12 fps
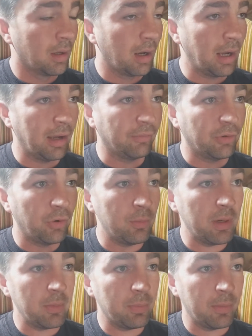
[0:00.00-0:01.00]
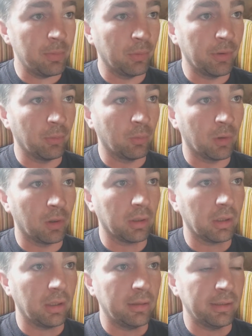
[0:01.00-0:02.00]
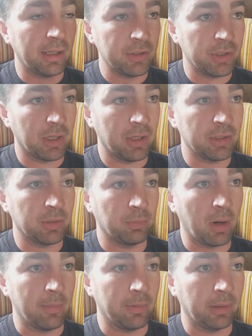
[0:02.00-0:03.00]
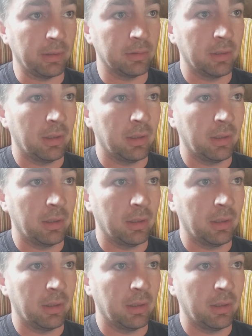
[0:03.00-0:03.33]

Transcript: I have too many people that work in the education properties.